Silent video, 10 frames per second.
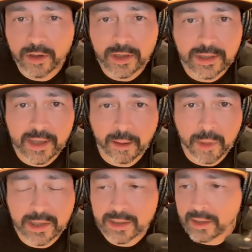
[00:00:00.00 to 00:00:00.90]
He's like
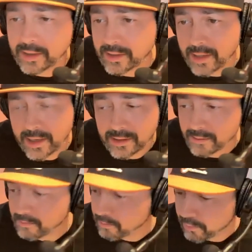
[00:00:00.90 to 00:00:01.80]
basically says
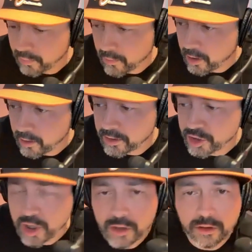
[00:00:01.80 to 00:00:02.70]
all the
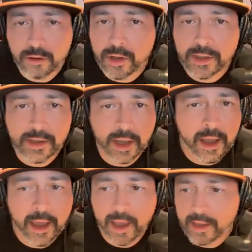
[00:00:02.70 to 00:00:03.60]
shit you do. He's
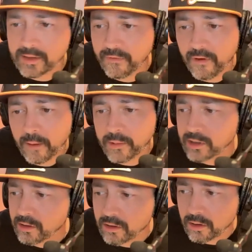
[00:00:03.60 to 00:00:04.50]
hates
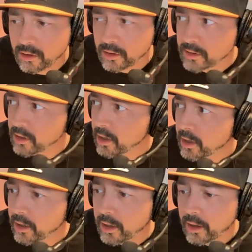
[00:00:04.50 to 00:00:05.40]
pharmaceuticals.
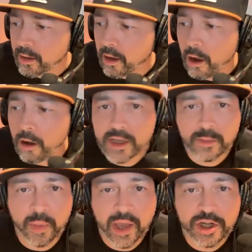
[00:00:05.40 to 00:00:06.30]
All his
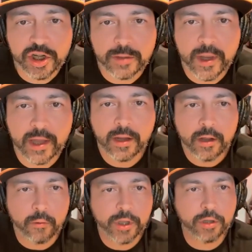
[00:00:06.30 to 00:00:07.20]
patients, man.
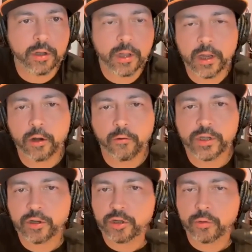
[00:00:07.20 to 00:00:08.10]
We do clinical
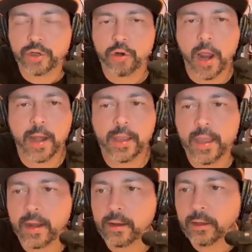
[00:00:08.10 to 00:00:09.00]
research. We try to
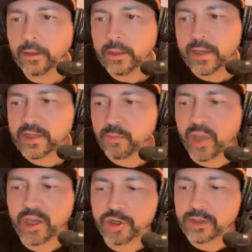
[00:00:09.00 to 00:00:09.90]
get his
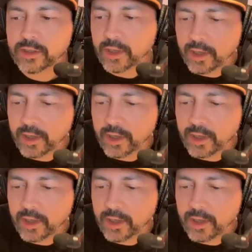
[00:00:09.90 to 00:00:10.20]
patients.